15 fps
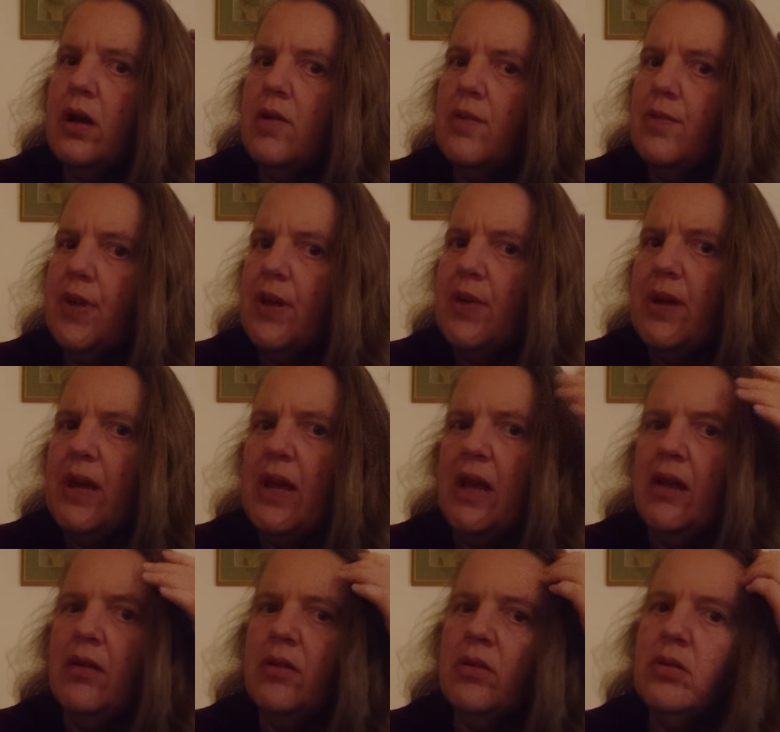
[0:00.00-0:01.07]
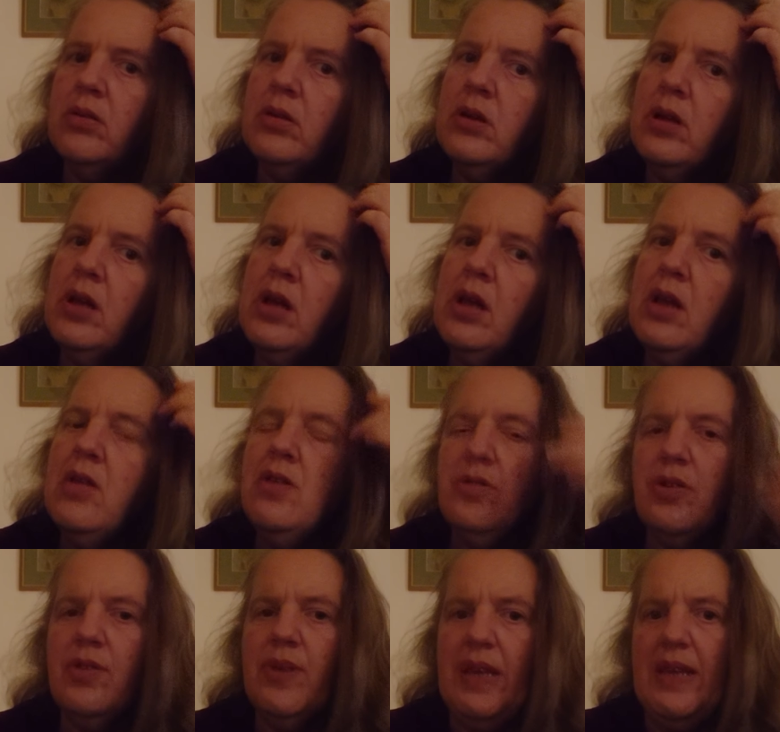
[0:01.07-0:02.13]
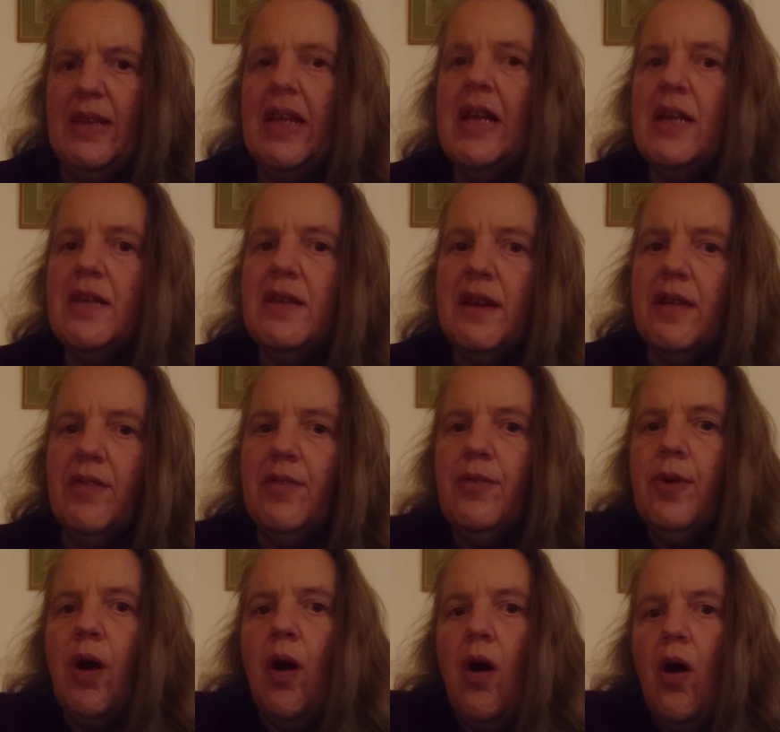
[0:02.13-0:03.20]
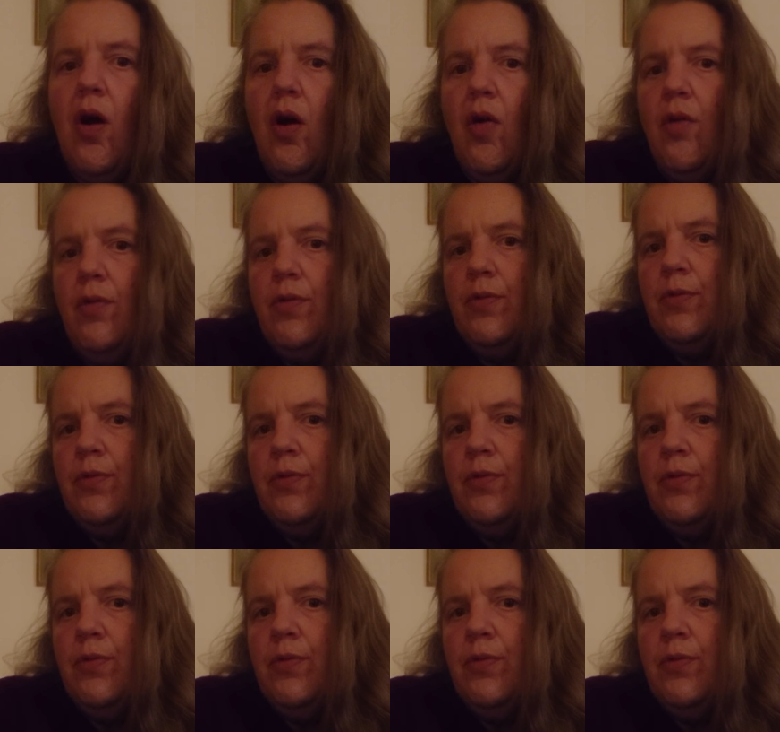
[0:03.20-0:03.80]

very sort of indicative of